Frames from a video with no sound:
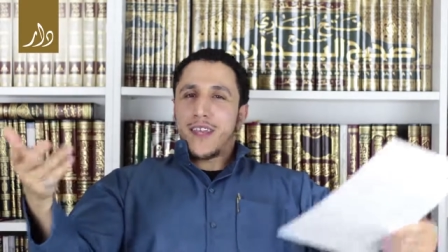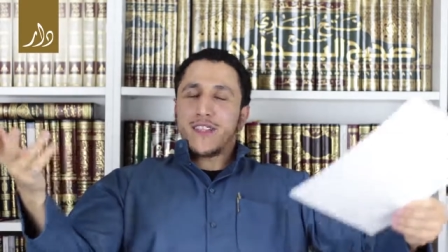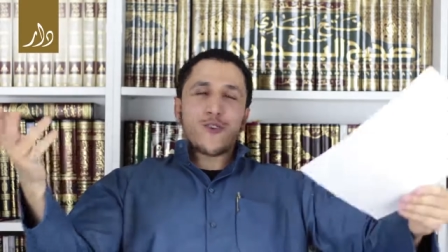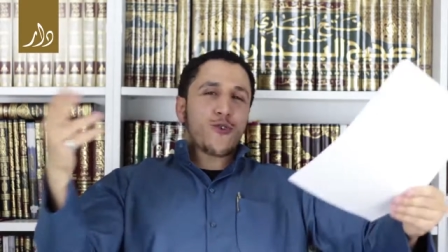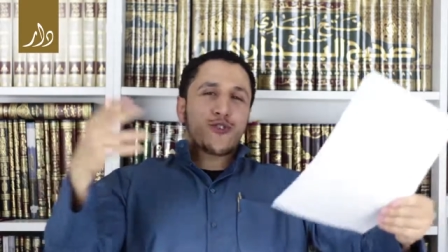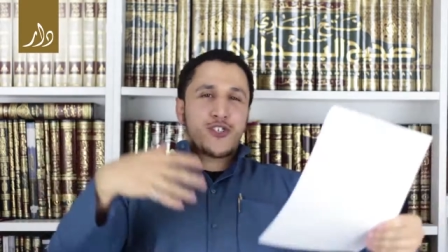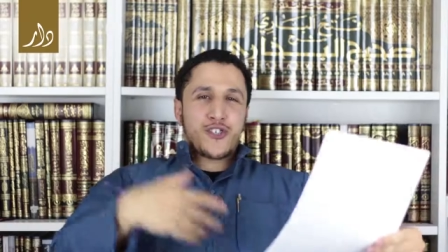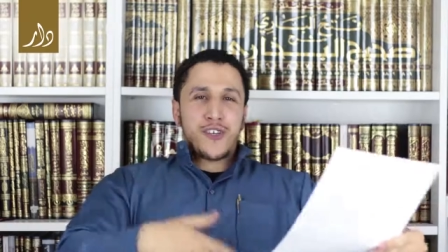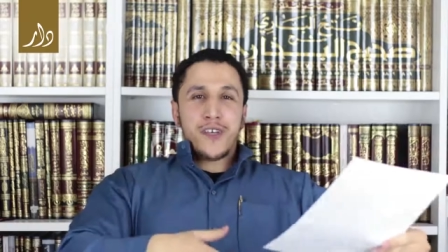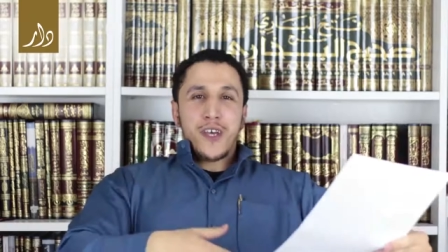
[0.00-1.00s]
That is no
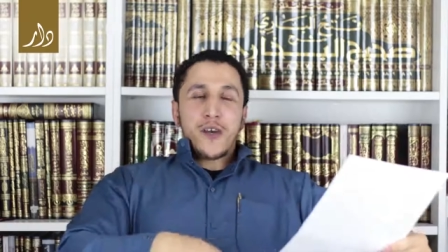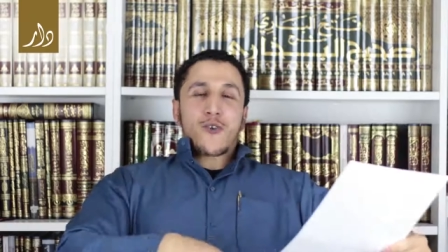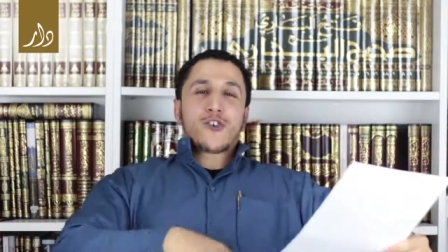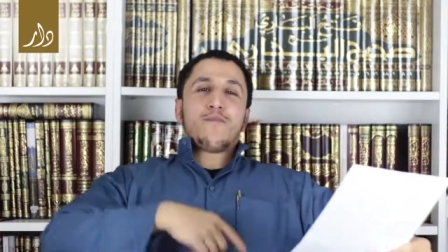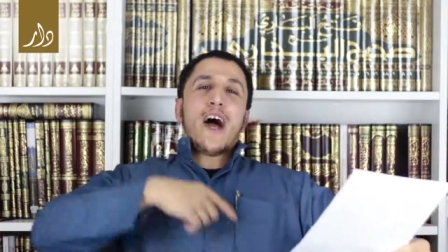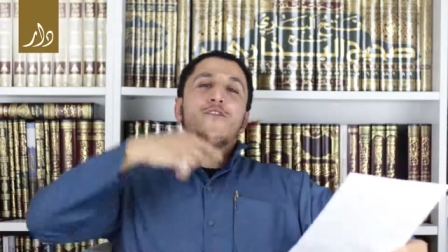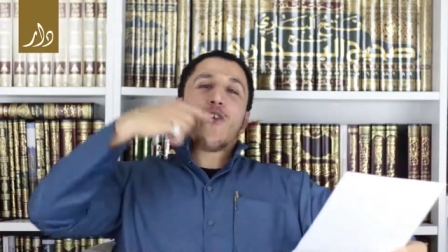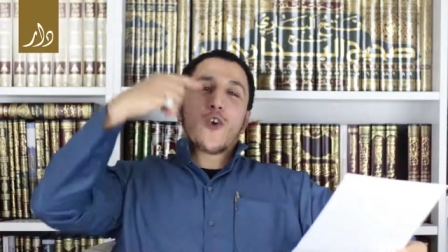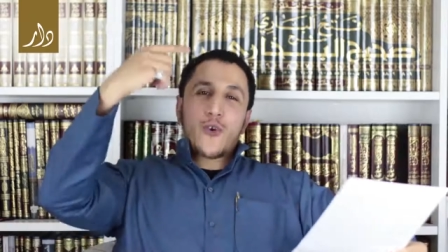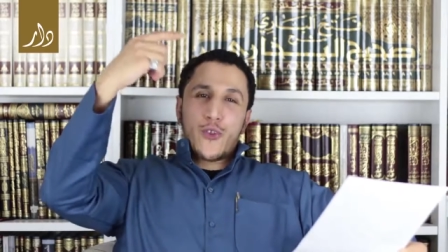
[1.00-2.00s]
contradiction, because
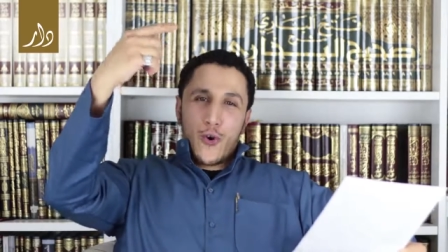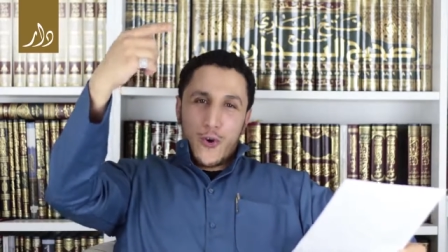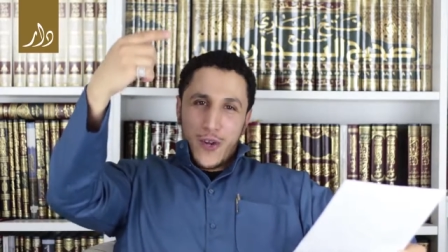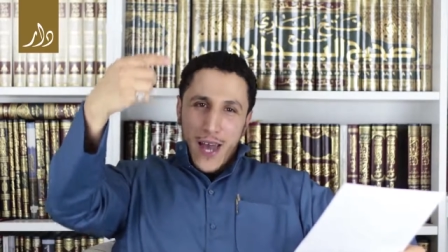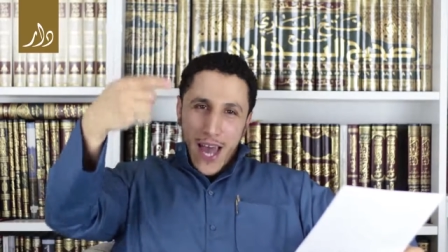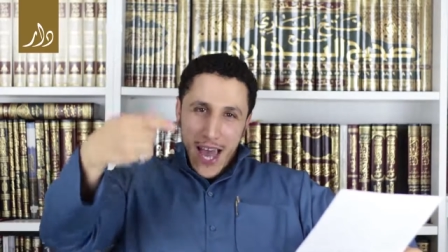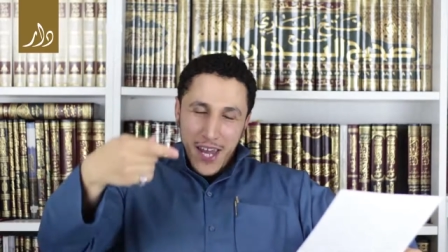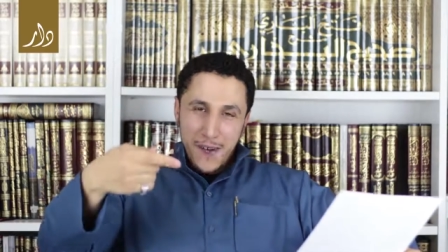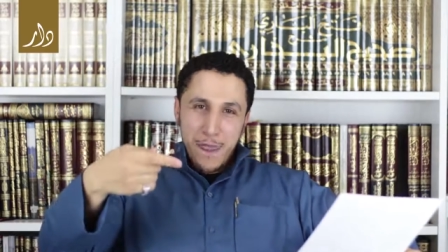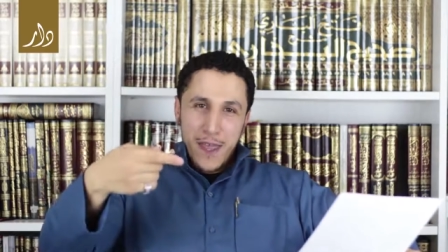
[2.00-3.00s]
by following the
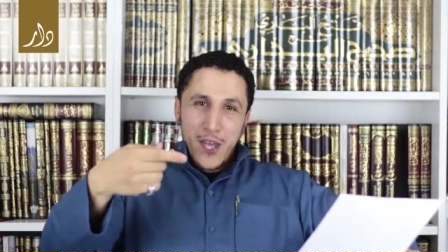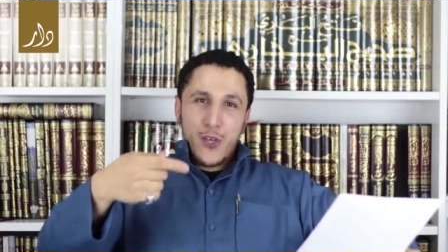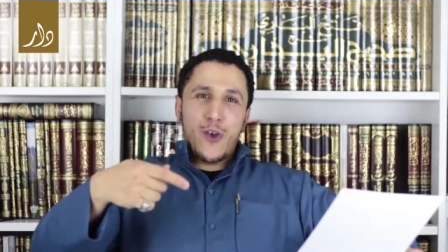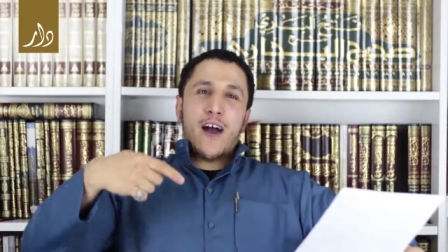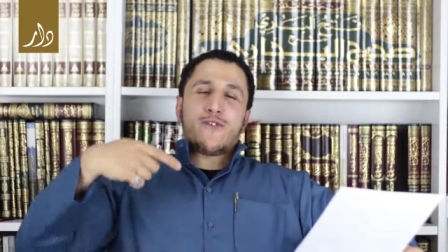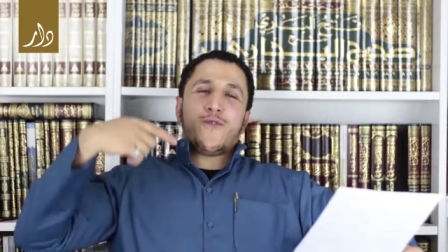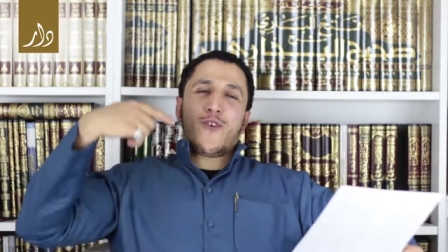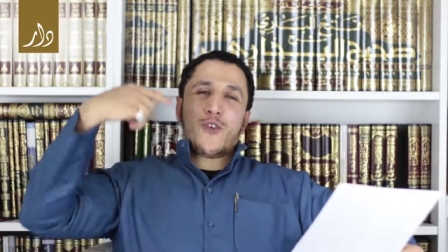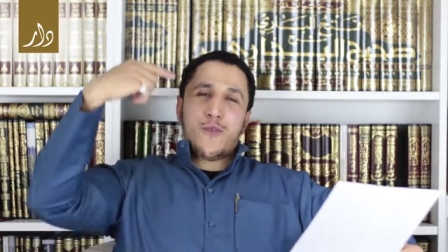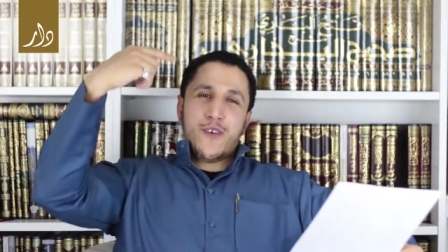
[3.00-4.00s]
Quran, you have
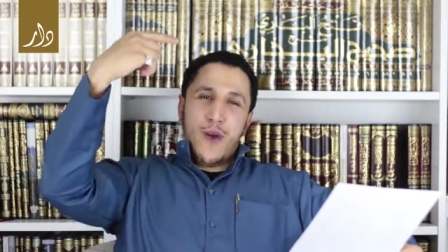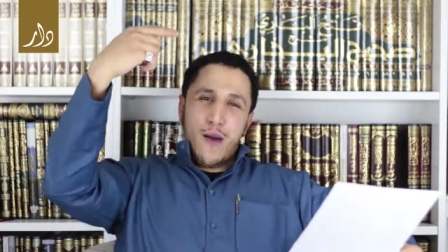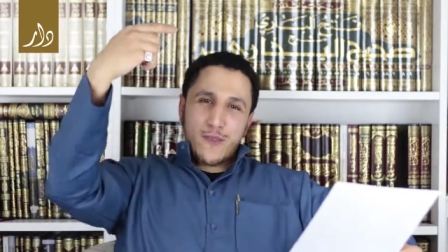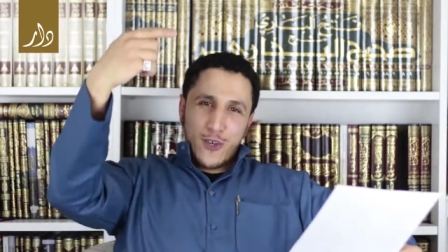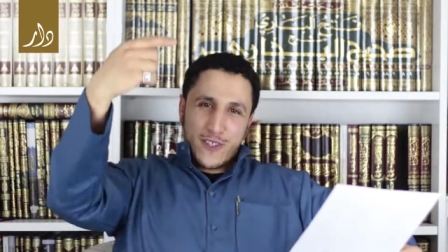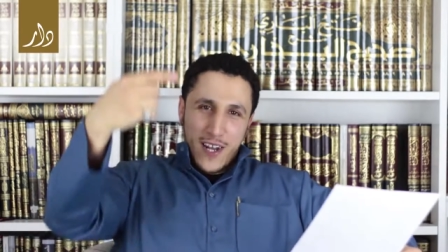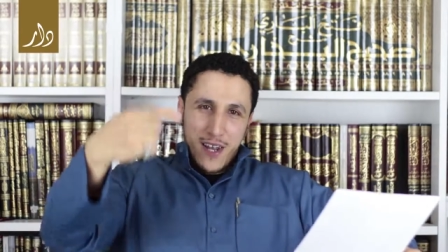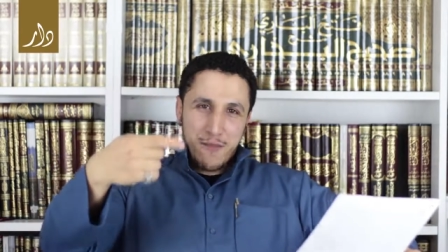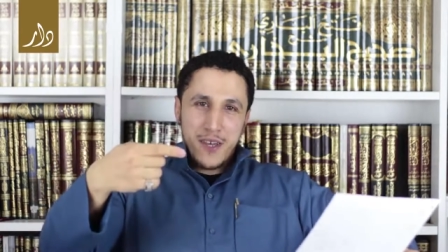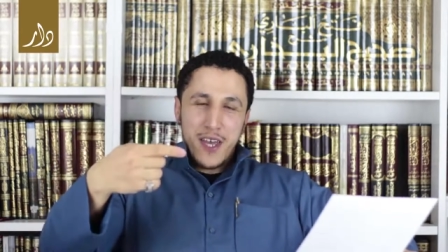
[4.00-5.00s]
to follow Prophet Muhammad sallallahu
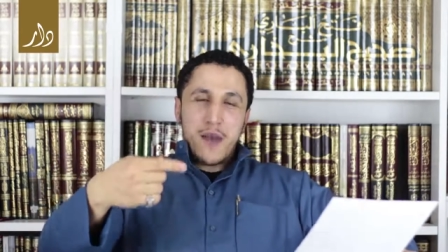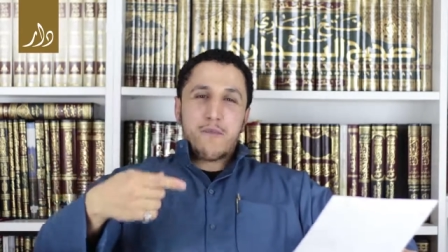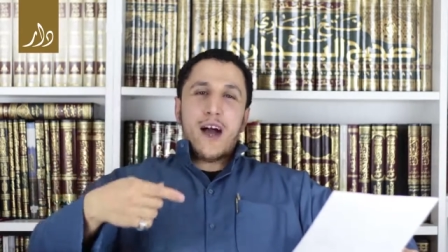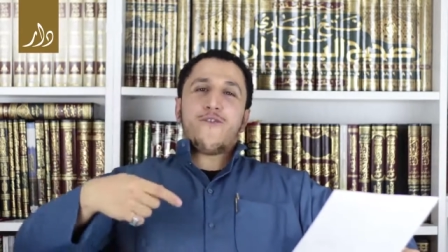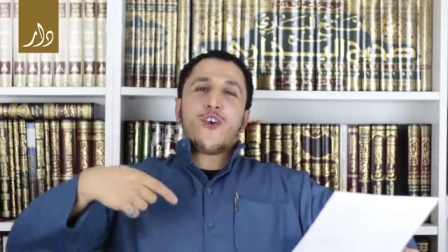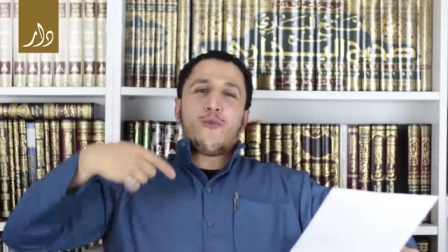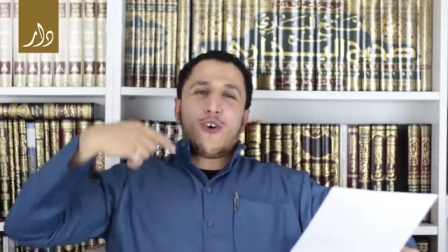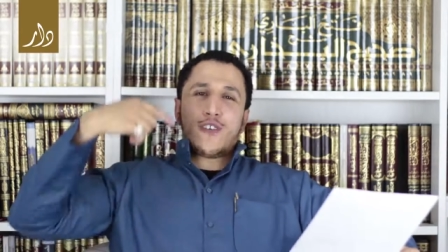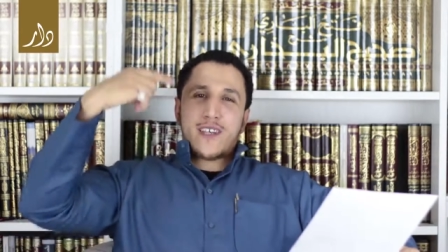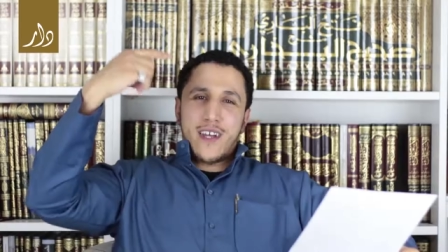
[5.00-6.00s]
alaihi wasallam. By
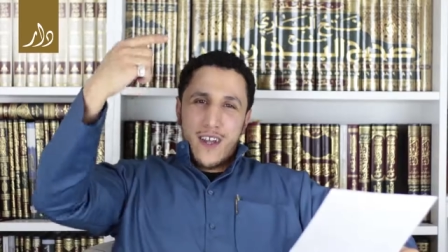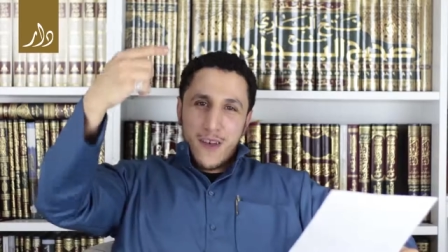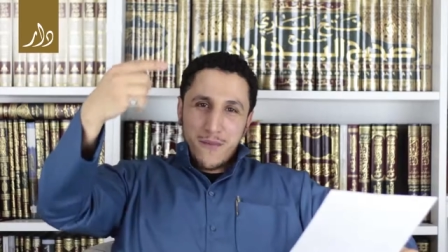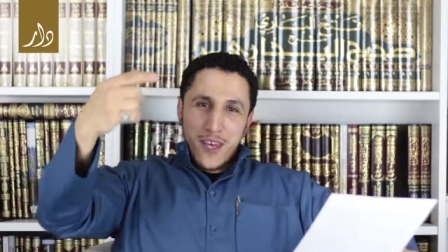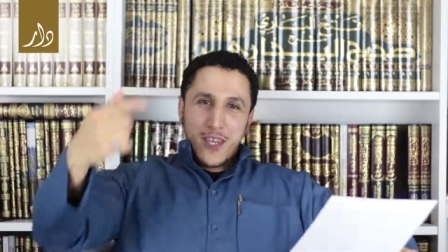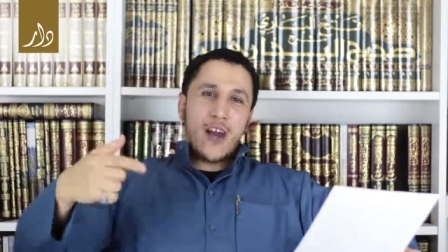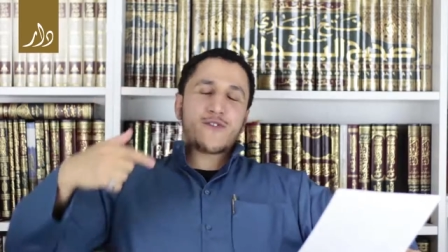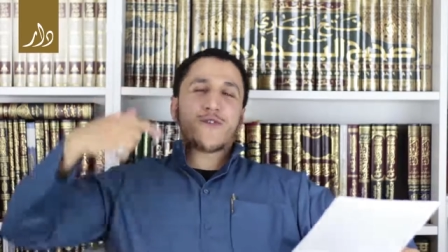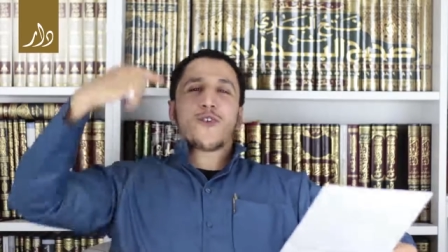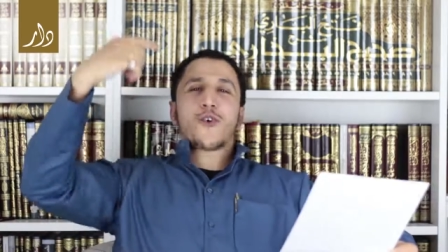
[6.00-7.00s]
following Prophet sallallahu alaihi wasallam,
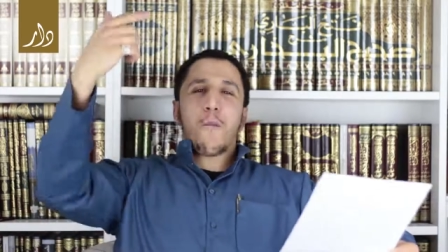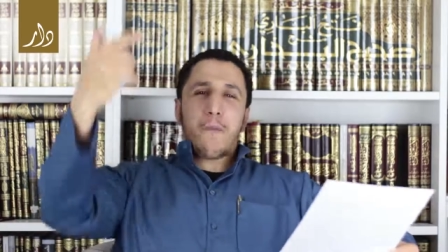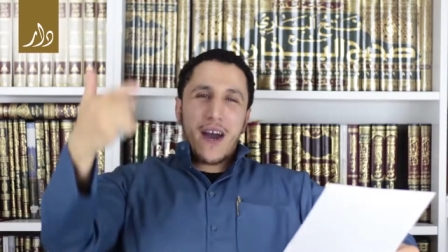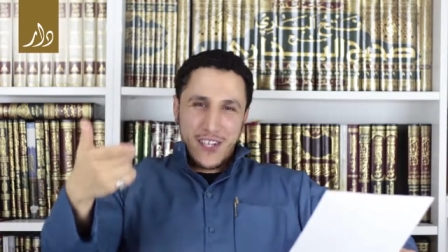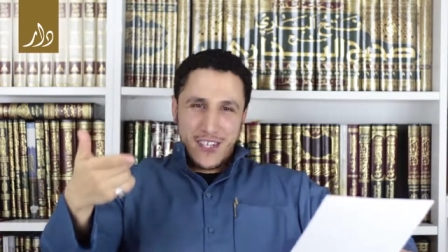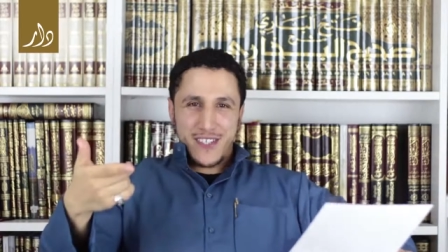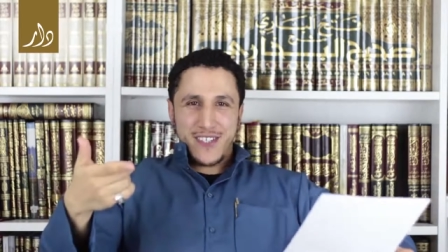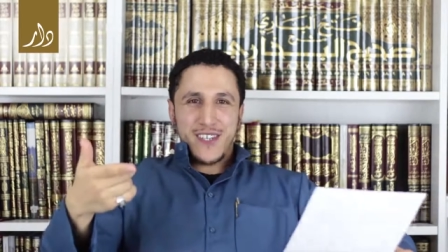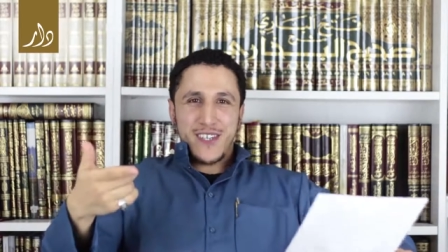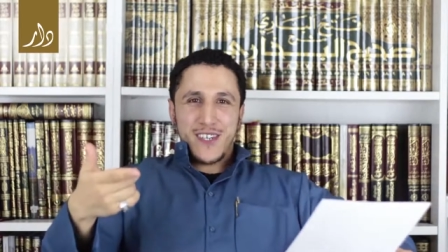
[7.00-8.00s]
you have to follow the companions.